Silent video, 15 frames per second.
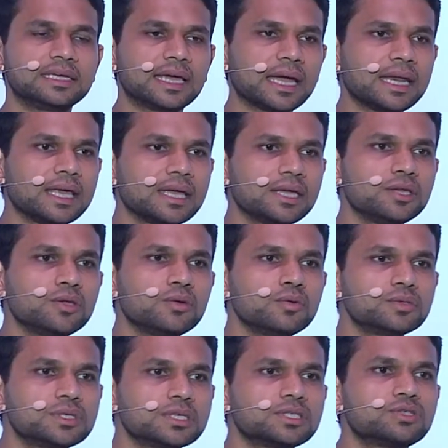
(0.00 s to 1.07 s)
getting
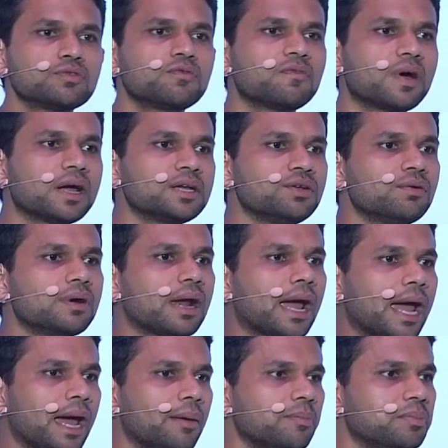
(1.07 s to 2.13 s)
users to find your
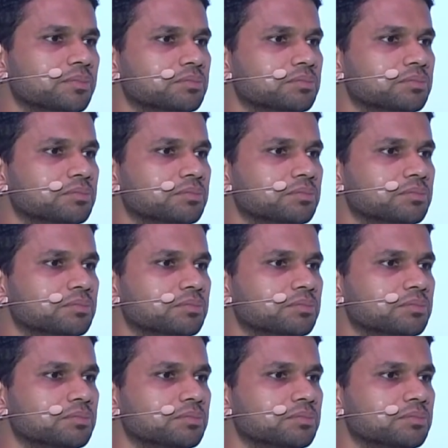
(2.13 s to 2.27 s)
app